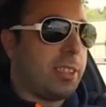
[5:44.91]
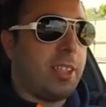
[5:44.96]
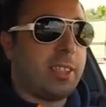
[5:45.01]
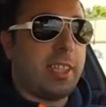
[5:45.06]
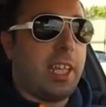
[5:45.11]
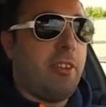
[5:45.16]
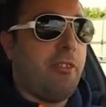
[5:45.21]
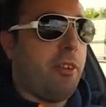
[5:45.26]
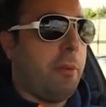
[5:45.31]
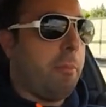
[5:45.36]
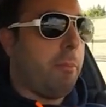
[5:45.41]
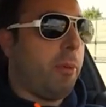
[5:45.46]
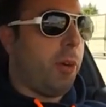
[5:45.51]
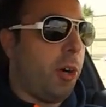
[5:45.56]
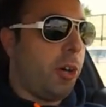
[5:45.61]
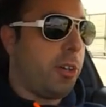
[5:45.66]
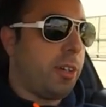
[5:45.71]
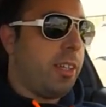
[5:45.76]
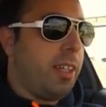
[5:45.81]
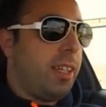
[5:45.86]
not even
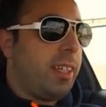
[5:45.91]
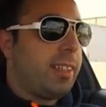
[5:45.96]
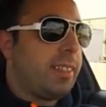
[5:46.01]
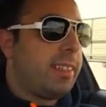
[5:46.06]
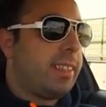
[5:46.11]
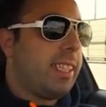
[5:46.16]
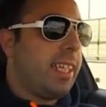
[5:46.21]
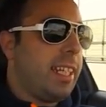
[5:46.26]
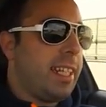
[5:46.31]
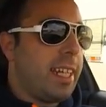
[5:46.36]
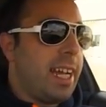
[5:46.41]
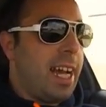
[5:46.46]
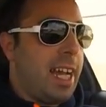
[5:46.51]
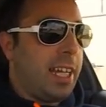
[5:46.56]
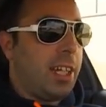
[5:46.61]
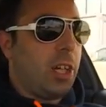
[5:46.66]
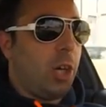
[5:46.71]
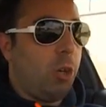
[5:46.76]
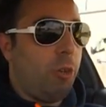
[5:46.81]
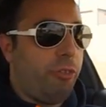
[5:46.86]
born, the
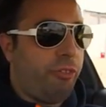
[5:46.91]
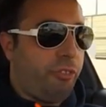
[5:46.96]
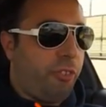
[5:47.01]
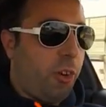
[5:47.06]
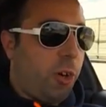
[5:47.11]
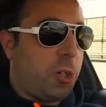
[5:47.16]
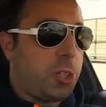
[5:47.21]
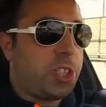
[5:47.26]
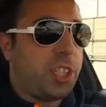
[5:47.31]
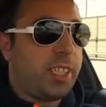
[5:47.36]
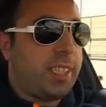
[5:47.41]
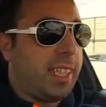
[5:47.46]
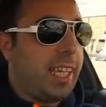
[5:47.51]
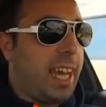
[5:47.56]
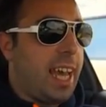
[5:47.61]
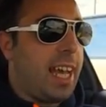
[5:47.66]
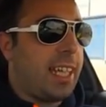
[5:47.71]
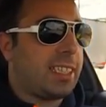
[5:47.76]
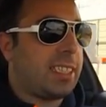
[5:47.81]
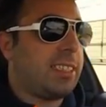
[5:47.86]
904
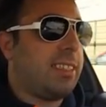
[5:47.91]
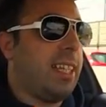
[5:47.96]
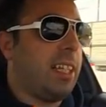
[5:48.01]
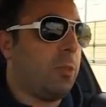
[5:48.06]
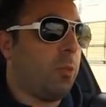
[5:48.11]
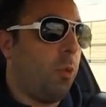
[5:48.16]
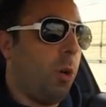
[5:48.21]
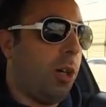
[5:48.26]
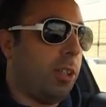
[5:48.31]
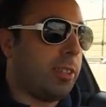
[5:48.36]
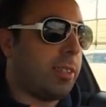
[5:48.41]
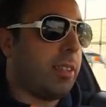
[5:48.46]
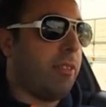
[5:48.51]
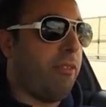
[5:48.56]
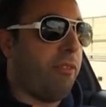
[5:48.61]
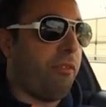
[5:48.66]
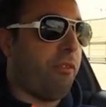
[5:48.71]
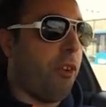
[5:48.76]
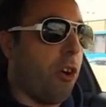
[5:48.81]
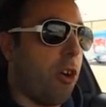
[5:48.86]
GTS. That was the
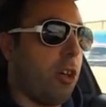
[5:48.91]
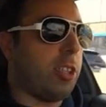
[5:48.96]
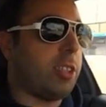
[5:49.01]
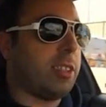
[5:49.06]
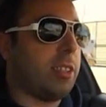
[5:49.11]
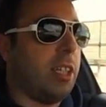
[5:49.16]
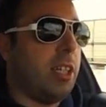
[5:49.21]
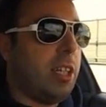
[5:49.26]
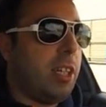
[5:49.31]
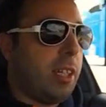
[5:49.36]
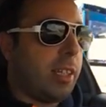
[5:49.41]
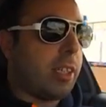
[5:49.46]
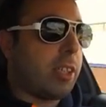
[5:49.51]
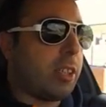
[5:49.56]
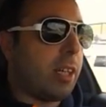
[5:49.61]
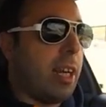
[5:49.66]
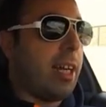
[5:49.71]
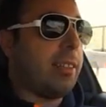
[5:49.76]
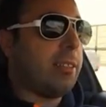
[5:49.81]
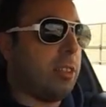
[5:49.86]
first
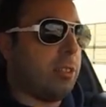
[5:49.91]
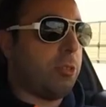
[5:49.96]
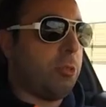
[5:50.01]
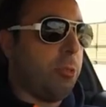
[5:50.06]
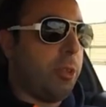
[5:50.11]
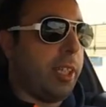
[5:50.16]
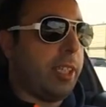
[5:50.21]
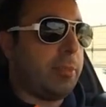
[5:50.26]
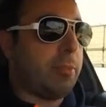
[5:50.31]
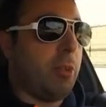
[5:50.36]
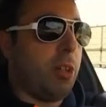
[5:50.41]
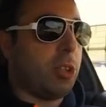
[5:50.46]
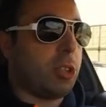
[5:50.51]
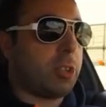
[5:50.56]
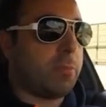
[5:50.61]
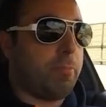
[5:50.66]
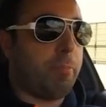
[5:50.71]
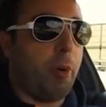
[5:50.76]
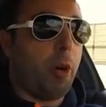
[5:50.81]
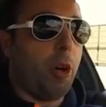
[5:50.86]
Gran Turismo
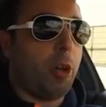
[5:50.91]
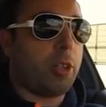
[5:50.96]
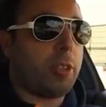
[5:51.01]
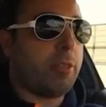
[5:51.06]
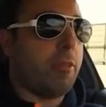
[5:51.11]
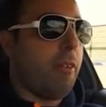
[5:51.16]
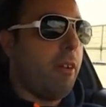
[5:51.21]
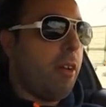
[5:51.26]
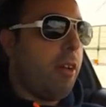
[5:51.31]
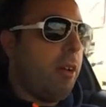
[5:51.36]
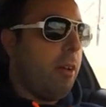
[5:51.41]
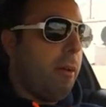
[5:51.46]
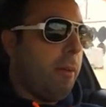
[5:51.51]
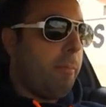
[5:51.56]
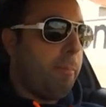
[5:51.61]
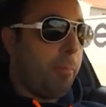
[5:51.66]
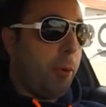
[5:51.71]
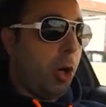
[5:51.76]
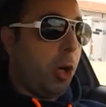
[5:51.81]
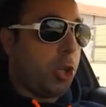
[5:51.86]
Sport
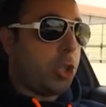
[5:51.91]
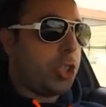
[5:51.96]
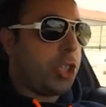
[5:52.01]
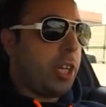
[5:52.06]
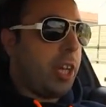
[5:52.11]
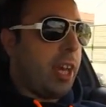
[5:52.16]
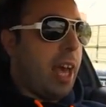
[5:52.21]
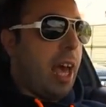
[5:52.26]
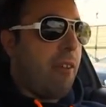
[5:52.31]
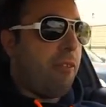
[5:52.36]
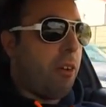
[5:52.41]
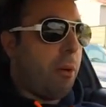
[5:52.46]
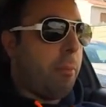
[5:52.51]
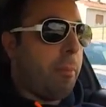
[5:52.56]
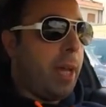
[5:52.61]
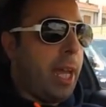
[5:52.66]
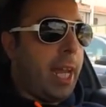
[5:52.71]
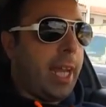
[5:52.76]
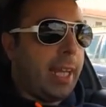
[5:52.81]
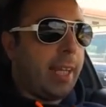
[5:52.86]
Porsche ever
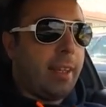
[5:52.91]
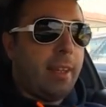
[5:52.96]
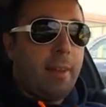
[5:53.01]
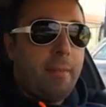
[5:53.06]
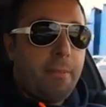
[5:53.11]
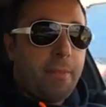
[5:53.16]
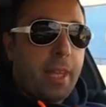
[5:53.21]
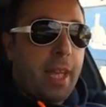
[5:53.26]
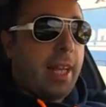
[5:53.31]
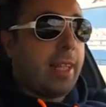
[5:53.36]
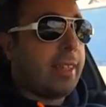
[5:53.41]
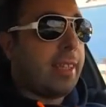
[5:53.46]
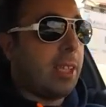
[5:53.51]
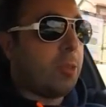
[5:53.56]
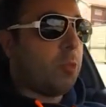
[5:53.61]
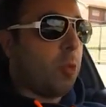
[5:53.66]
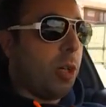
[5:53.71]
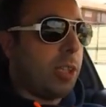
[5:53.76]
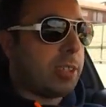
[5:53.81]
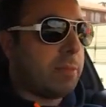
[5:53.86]
made, and that
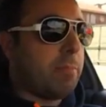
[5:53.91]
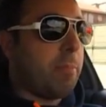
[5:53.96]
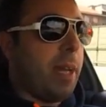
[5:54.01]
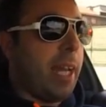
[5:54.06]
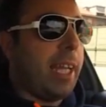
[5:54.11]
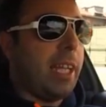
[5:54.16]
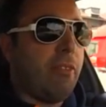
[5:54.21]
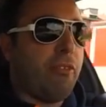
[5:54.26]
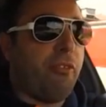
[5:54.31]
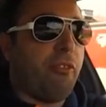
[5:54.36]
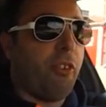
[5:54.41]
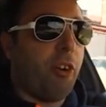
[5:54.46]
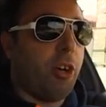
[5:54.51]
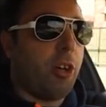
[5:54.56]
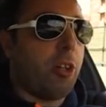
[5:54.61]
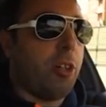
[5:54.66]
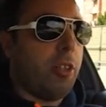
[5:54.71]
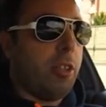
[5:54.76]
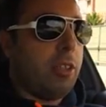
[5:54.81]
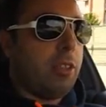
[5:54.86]
was made
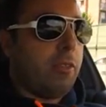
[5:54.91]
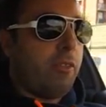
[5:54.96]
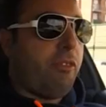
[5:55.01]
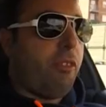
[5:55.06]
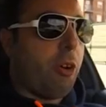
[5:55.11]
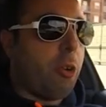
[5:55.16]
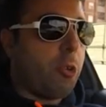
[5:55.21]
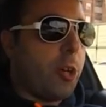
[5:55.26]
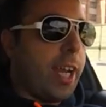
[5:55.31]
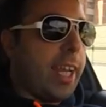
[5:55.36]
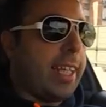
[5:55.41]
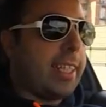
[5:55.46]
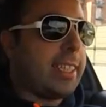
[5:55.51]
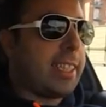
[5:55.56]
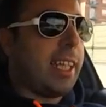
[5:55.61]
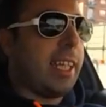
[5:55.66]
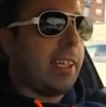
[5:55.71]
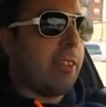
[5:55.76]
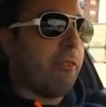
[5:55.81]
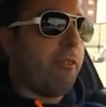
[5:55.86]
for
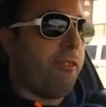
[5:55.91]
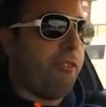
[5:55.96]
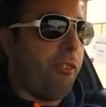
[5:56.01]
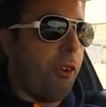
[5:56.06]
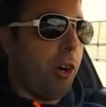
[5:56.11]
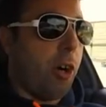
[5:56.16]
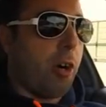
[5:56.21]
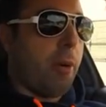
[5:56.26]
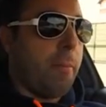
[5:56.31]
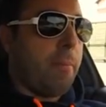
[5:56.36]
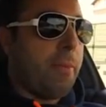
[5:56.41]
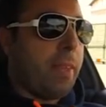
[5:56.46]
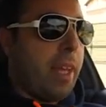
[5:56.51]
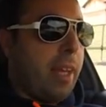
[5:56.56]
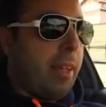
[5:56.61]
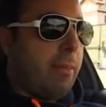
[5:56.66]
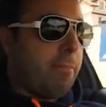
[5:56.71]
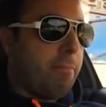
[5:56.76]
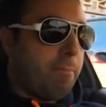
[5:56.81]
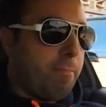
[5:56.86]
racing, for
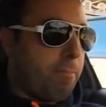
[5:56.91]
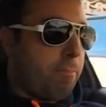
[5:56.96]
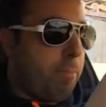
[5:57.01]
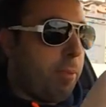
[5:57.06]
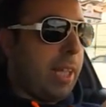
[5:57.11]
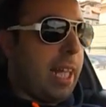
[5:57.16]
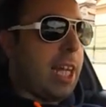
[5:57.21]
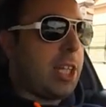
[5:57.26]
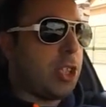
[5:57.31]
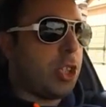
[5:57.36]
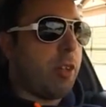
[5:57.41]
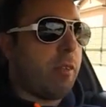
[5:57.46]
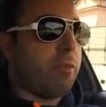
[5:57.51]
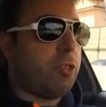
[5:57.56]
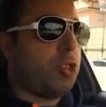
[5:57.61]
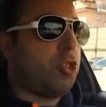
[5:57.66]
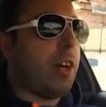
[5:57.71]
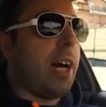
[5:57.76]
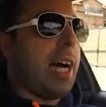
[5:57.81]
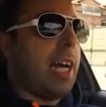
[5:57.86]
pleasure
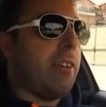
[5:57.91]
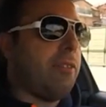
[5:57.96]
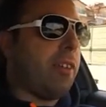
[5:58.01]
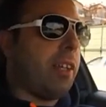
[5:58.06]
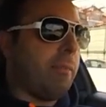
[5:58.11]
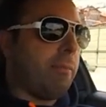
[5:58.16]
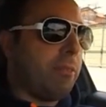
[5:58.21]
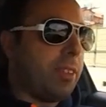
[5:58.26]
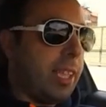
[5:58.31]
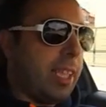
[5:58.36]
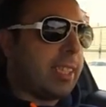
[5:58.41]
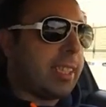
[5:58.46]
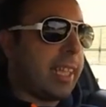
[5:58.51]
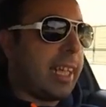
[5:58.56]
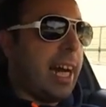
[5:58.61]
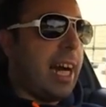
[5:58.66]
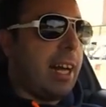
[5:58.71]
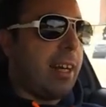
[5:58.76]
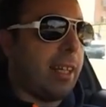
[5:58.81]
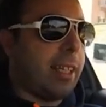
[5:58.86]
of driving. This
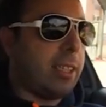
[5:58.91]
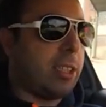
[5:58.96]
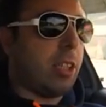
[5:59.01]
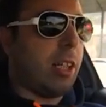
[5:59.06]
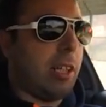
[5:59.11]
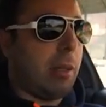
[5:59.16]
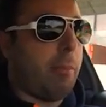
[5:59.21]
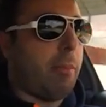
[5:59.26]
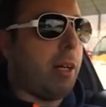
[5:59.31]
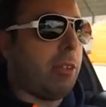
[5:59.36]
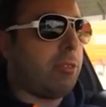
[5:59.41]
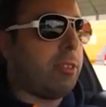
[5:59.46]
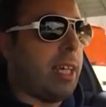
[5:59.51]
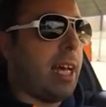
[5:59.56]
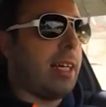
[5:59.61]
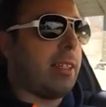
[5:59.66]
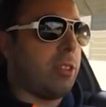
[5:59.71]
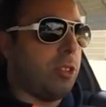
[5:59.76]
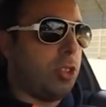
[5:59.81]
car is all about that,